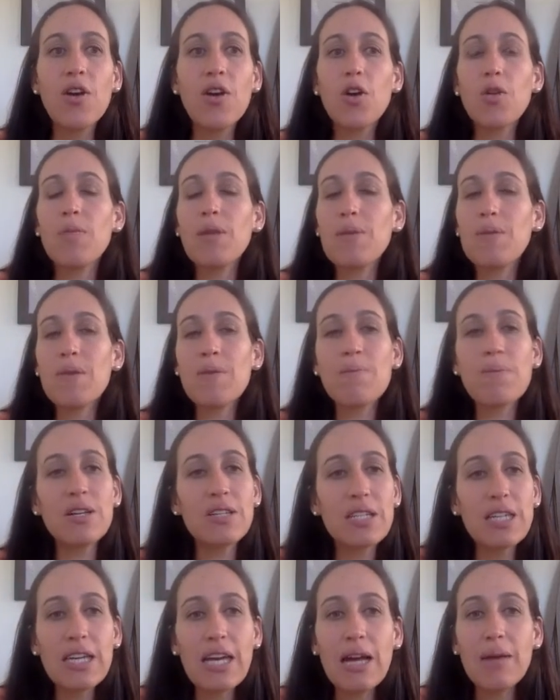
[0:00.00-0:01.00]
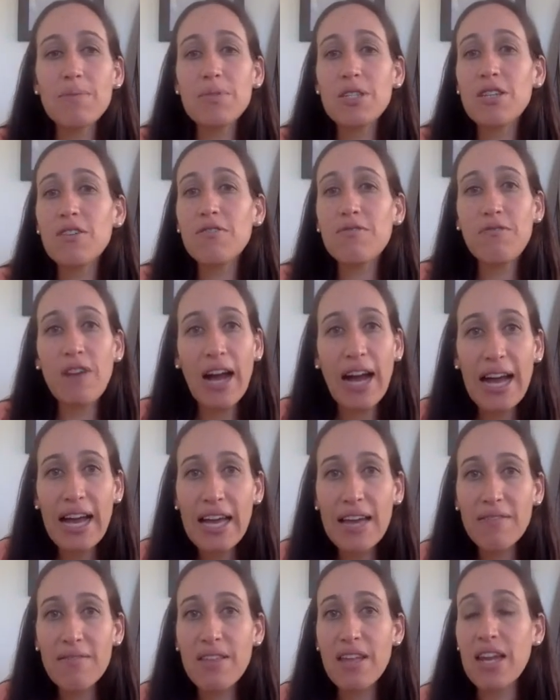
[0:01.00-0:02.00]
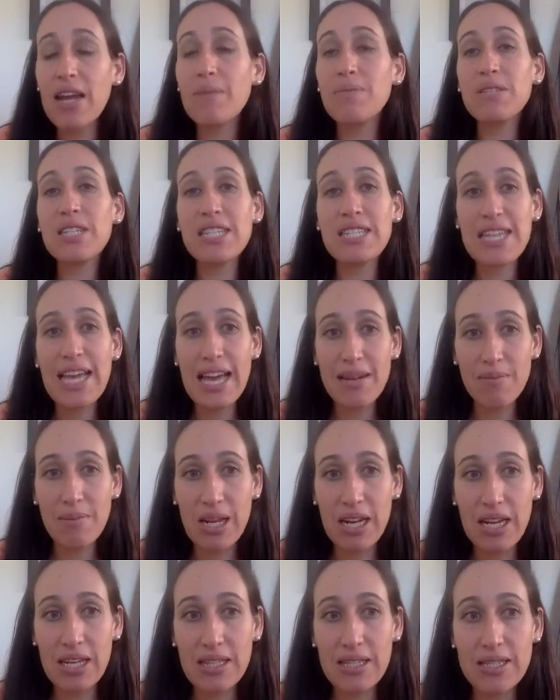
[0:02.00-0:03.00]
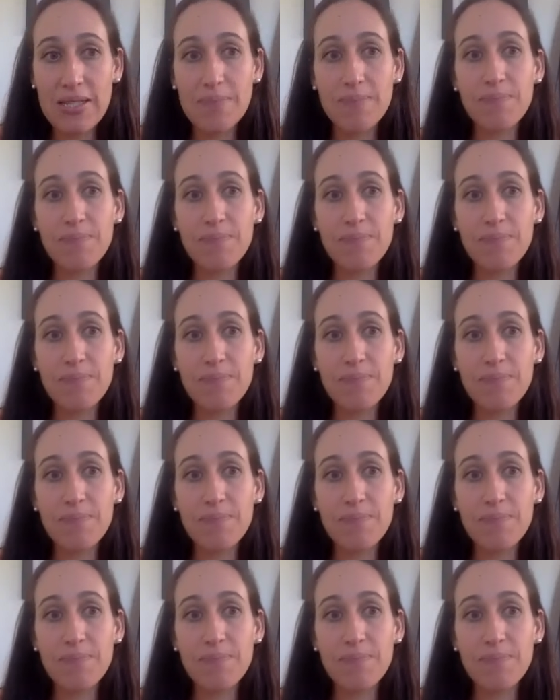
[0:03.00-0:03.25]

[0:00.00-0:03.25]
or maybe building up to 5, then up to 10 minutes.